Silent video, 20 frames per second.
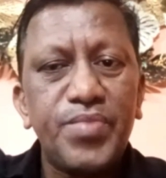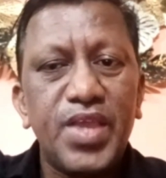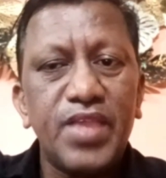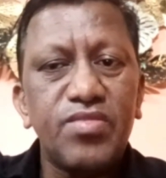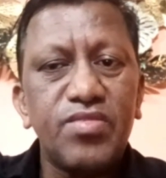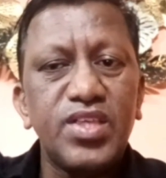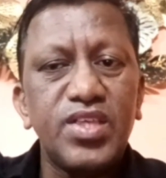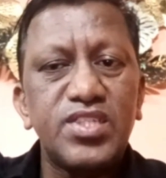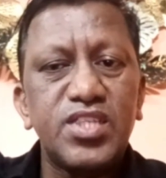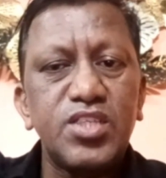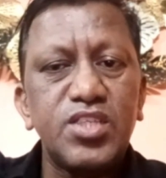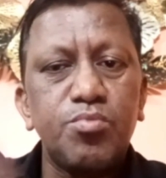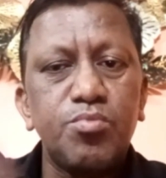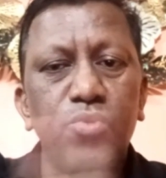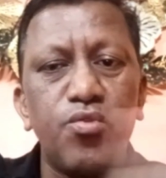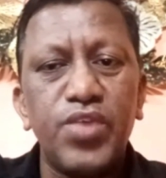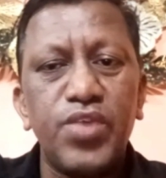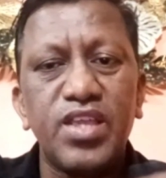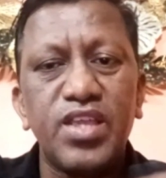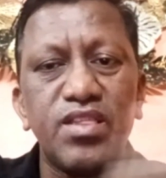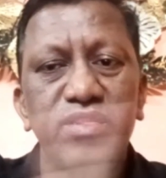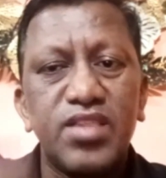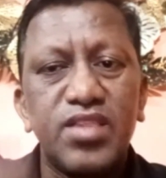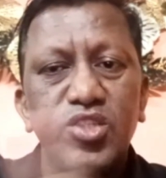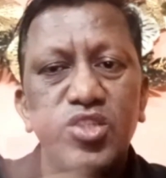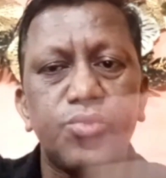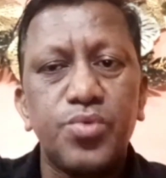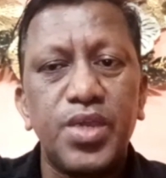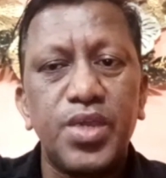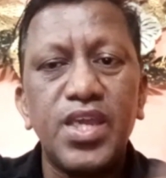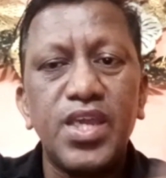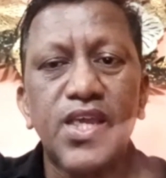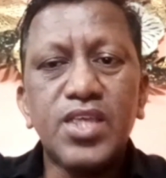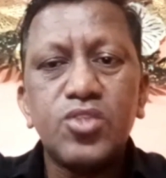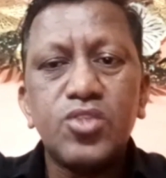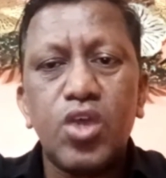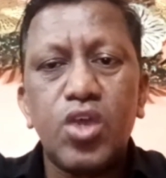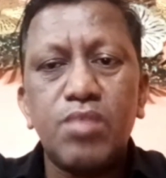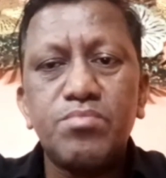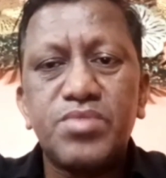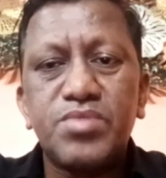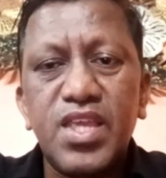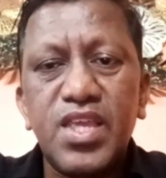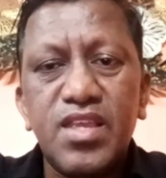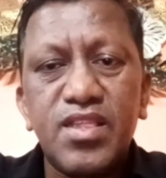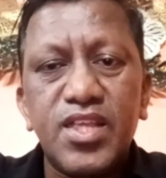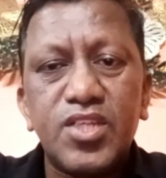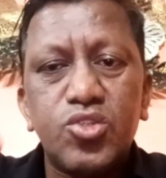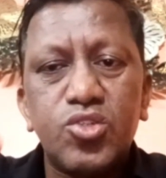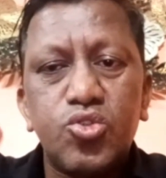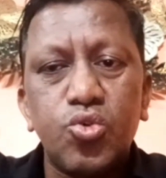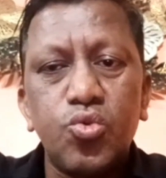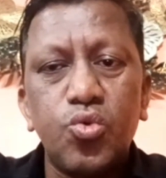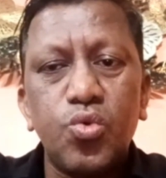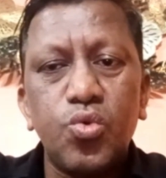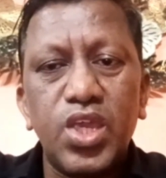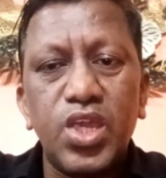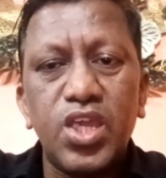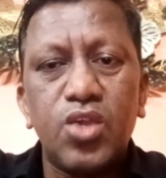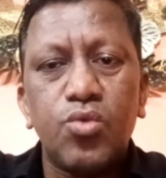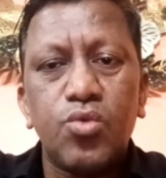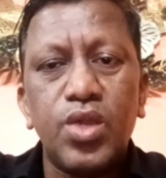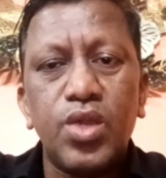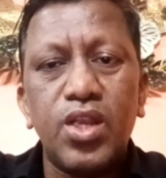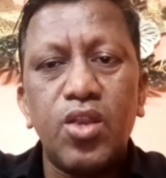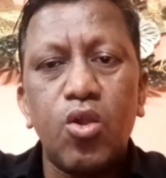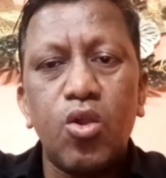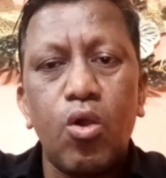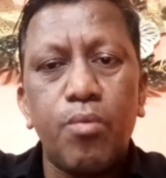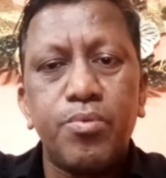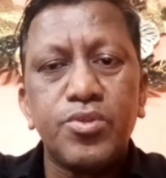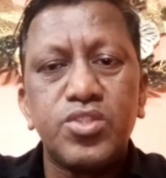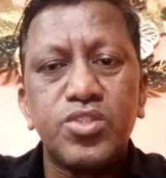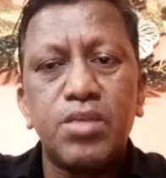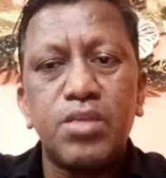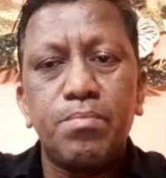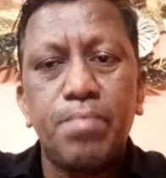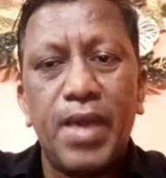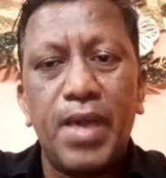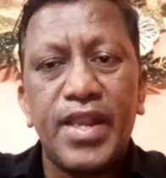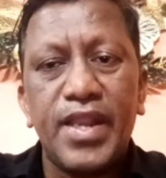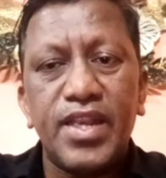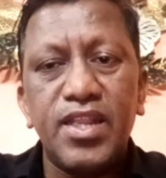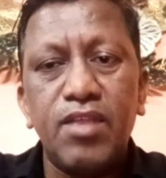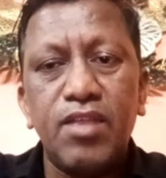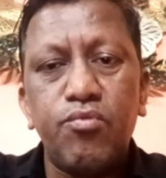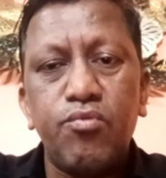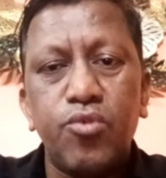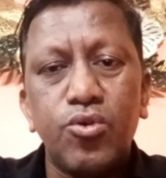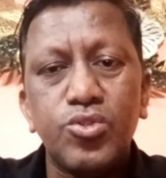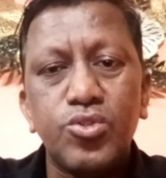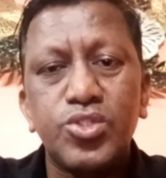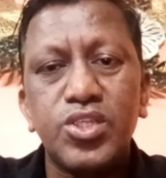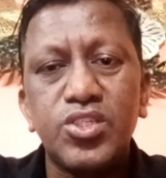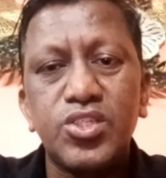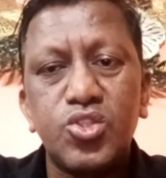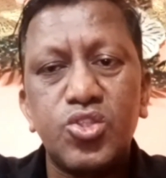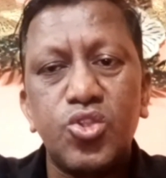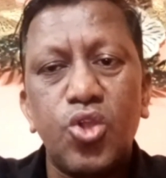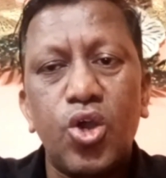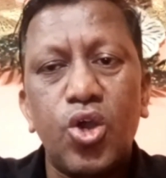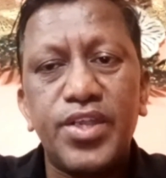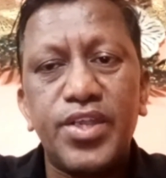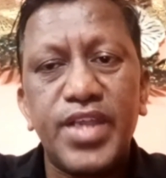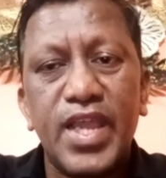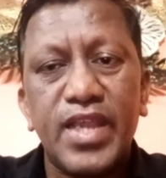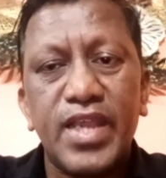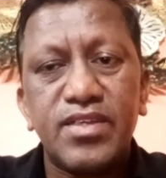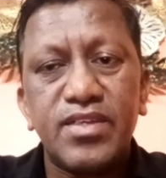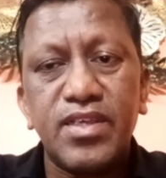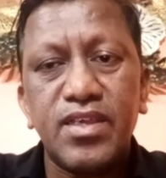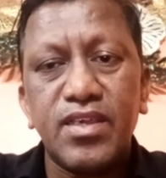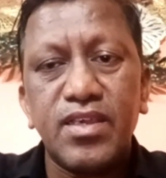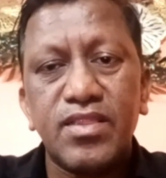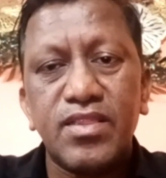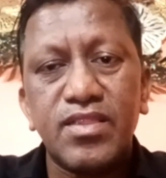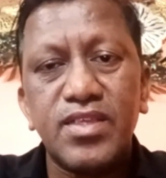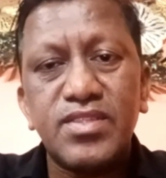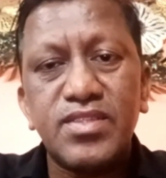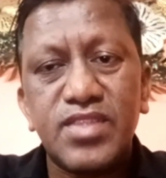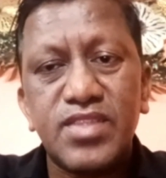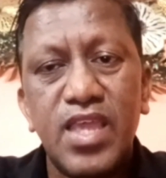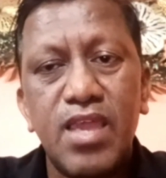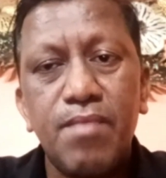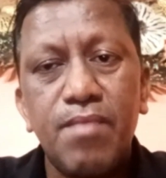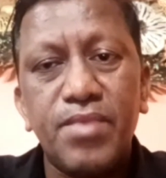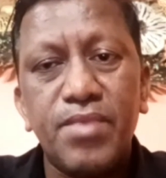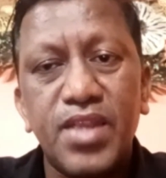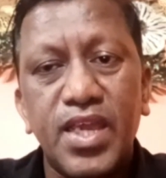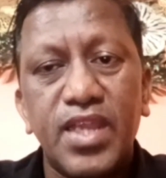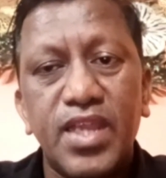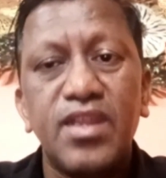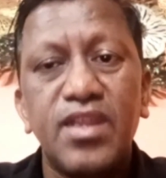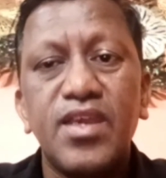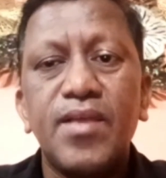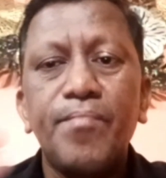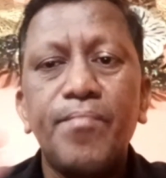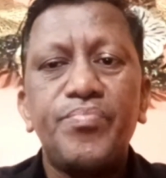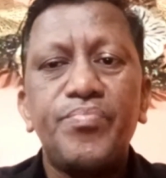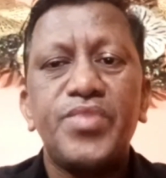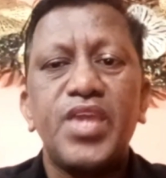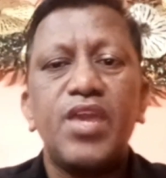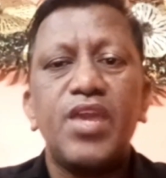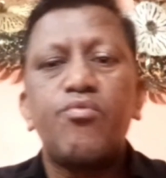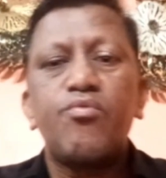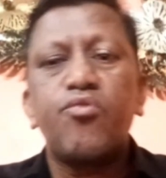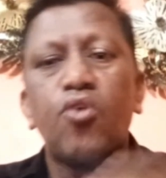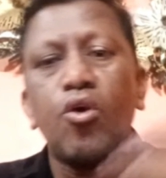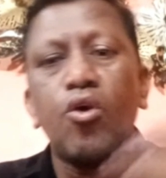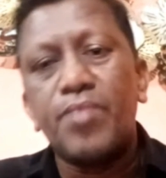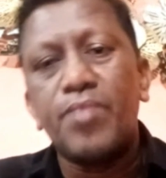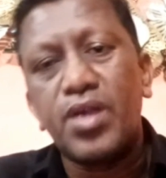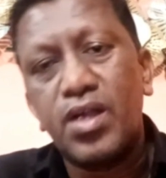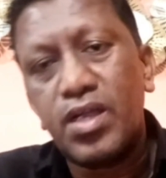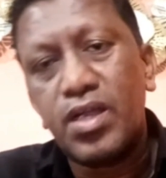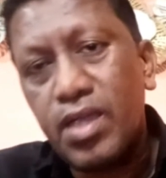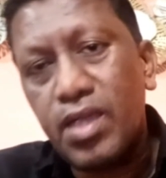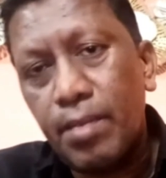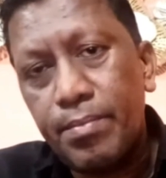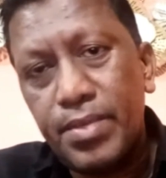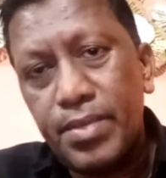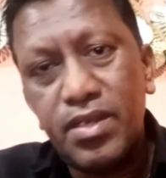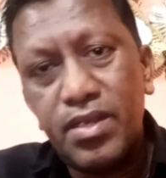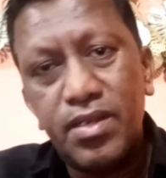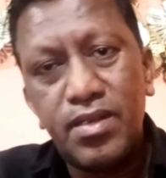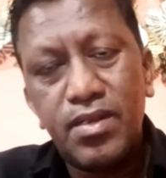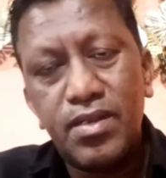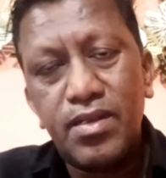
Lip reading: and this is moving in this way. So I'm seeing that two equal opposite parallel forces not acting in the same line. They form a couple.